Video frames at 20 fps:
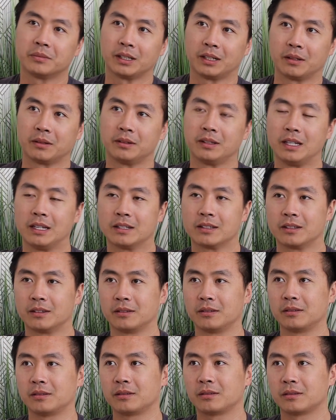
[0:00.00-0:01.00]
like a
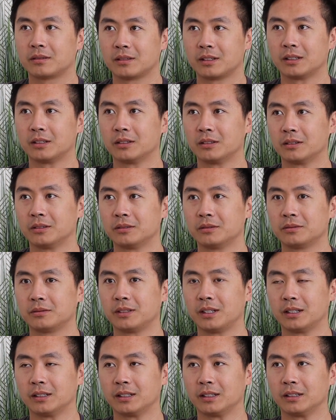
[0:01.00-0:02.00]
decent, I don't know,
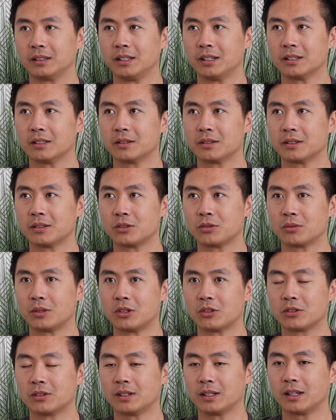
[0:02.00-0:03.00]
yeah, like a decent
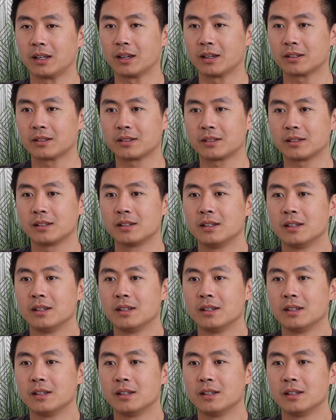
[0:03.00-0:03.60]
situation, I guess.